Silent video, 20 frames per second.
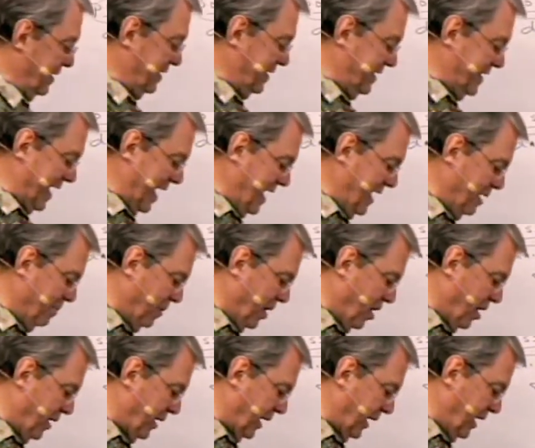
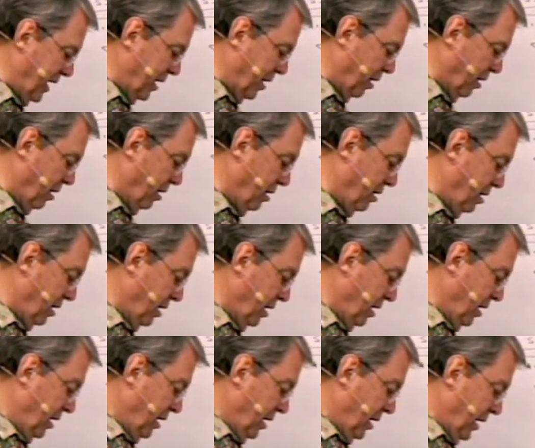daemon here,
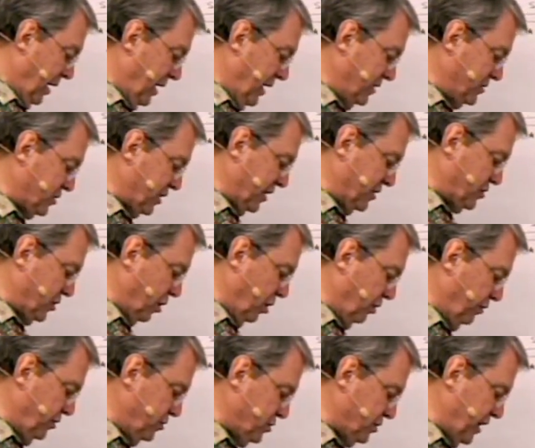and he says
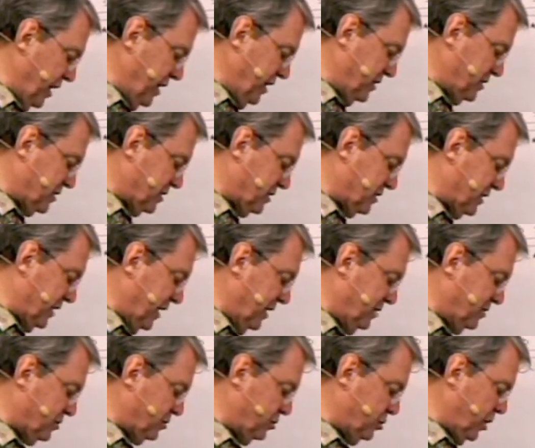all the same
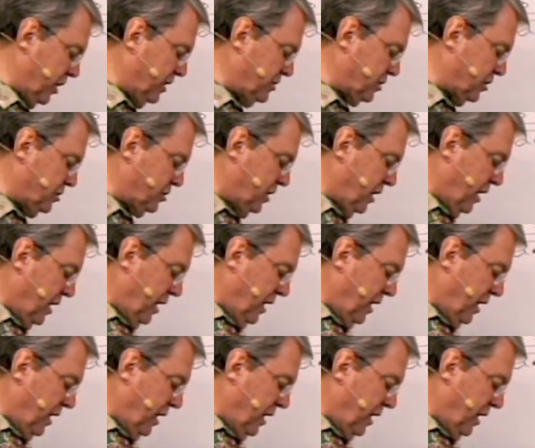things to Jesus.